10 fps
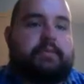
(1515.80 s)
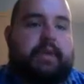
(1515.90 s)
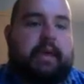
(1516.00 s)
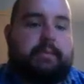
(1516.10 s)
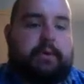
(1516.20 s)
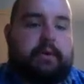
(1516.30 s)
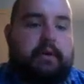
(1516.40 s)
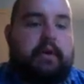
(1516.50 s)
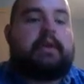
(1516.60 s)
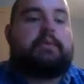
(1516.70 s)
of
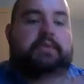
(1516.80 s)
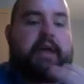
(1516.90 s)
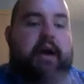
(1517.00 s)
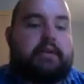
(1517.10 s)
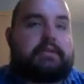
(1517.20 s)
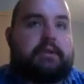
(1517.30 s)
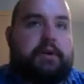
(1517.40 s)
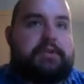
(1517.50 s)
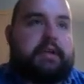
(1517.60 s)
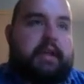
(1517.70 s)
people without
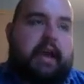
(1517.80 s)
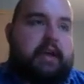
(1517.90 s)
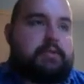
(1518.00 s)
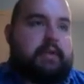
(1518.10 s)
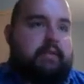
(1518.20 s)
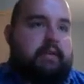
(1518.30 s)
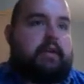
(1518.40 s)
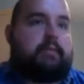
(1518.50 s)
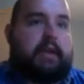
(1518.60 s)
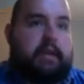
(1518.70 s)
consulting any actual
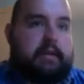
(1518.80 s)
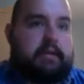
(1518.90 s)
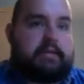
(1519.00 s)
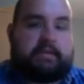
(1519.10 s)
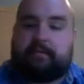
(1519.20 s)
African opinions.